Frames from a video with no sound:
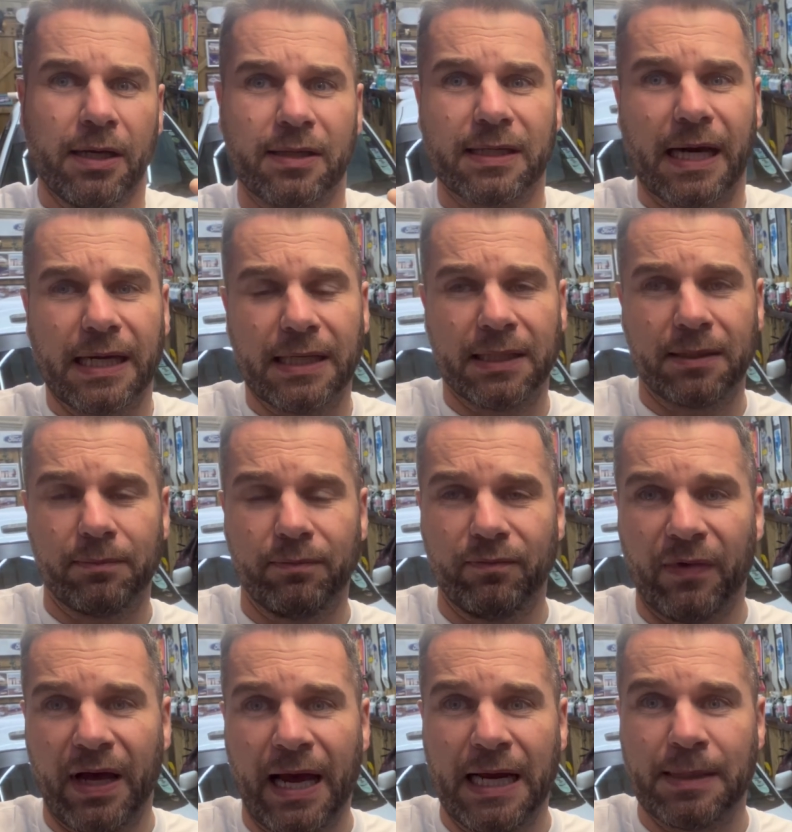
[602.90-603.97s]
tighten
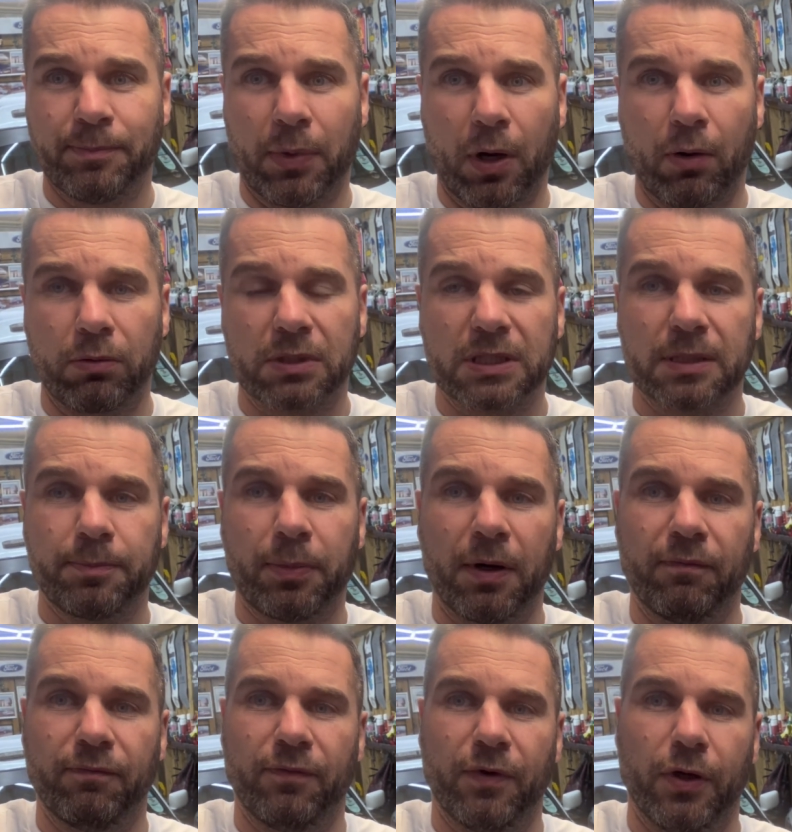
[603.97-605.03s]
the head bolts, put
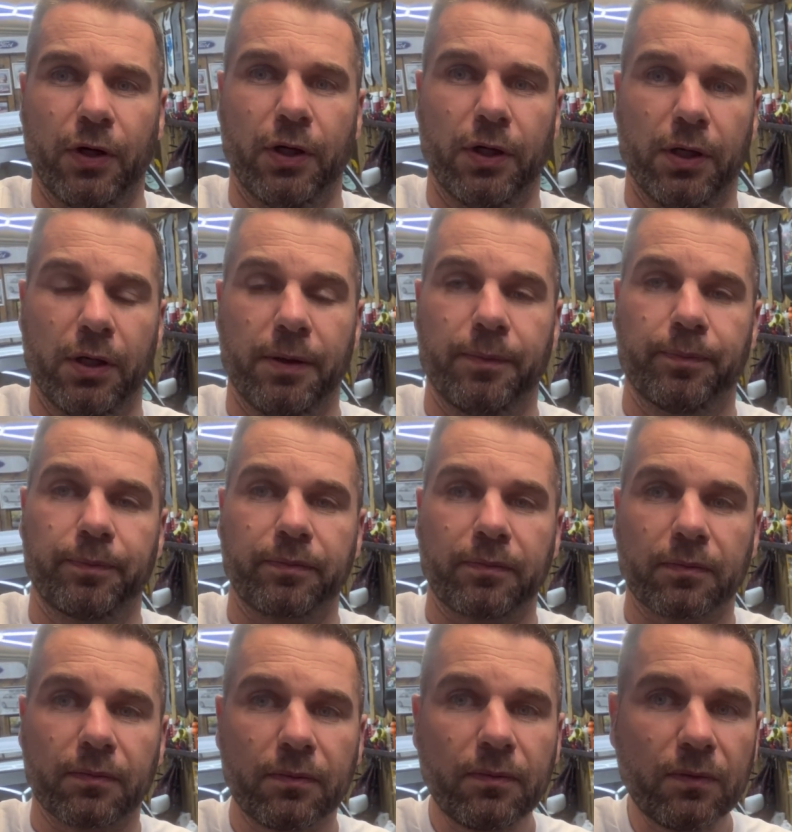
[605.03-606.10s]
the,
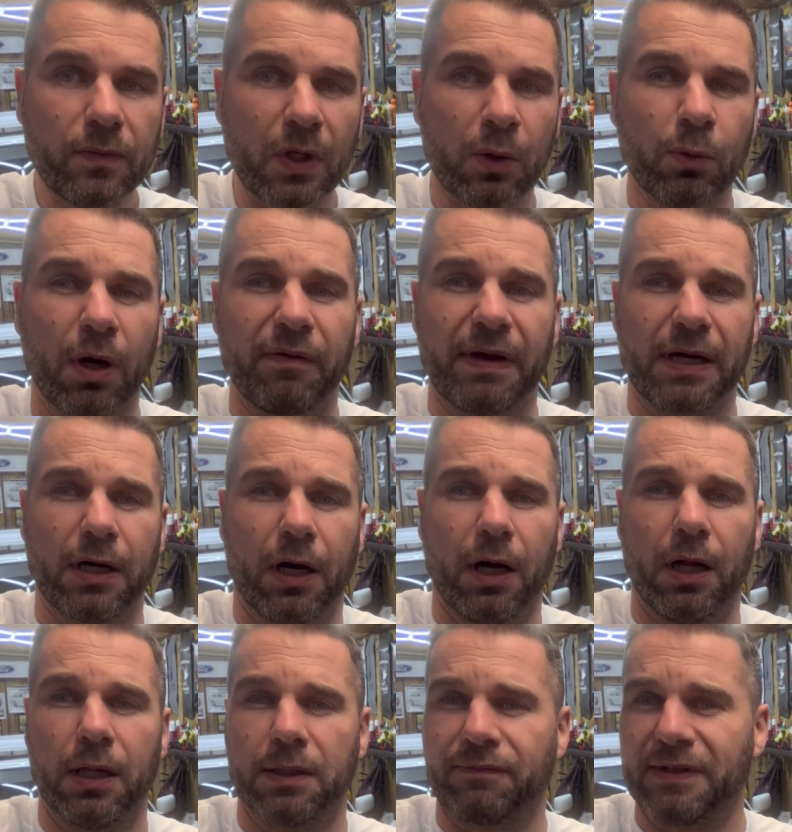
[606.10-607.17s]
what we
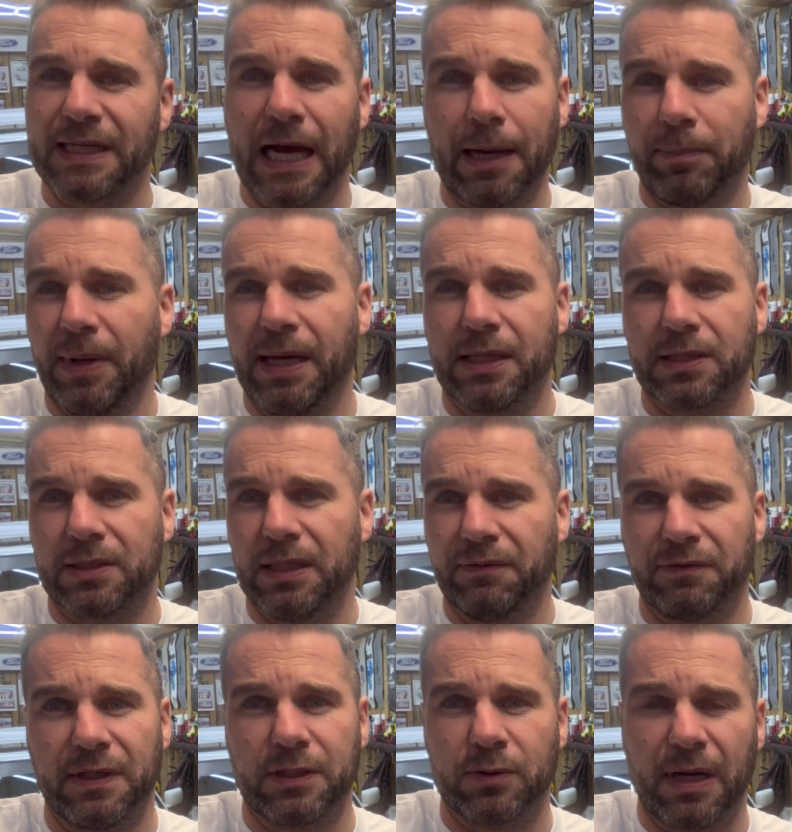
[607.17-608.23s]
call, for tappets,
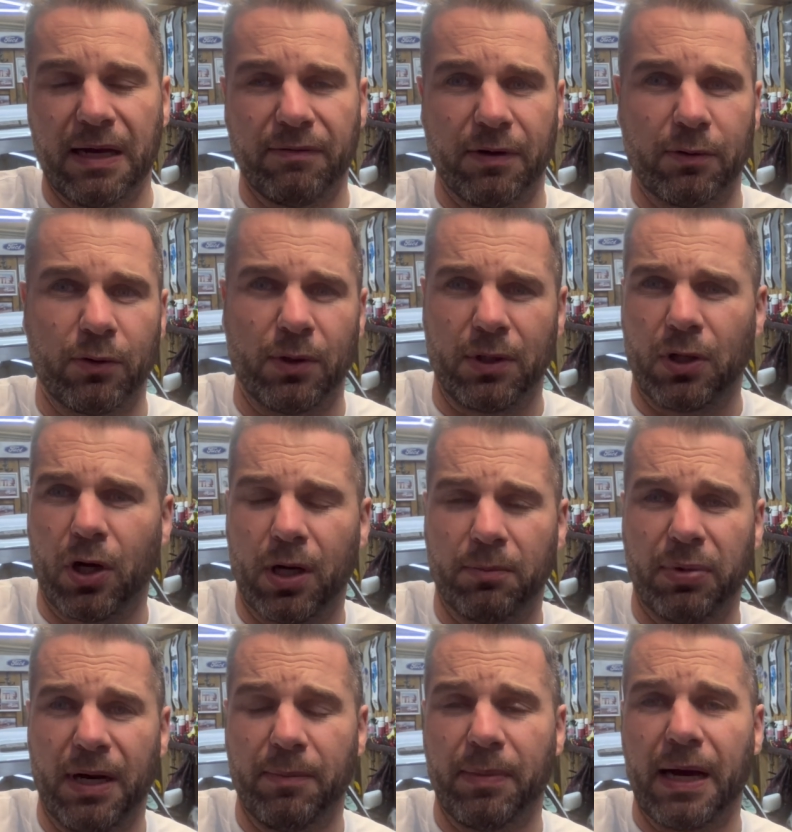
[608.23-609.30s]
lifters, whatever you want to call them,
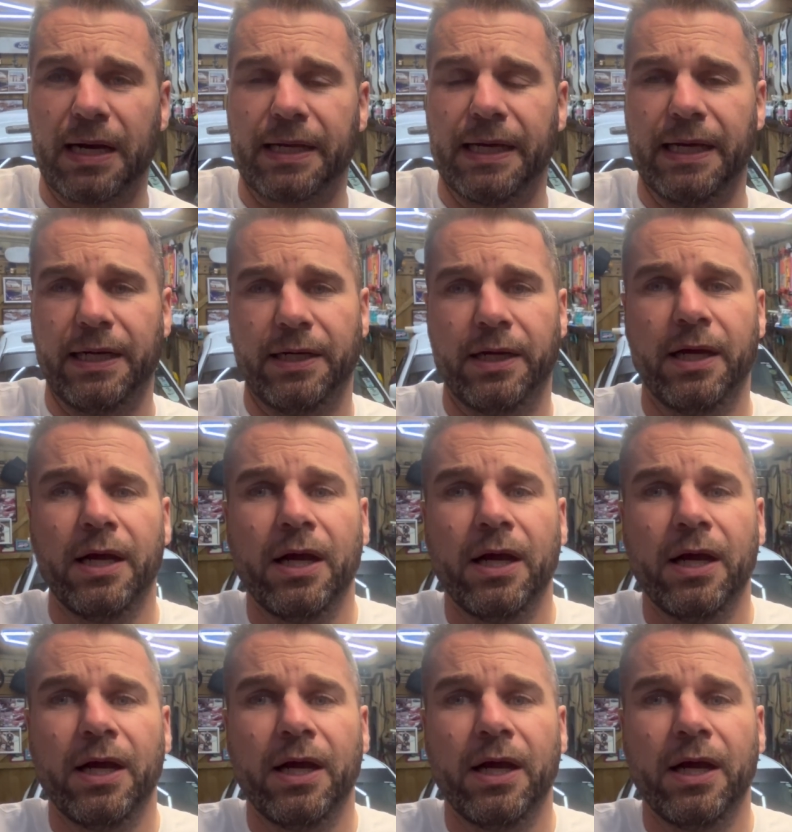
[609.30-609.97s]
put them back in.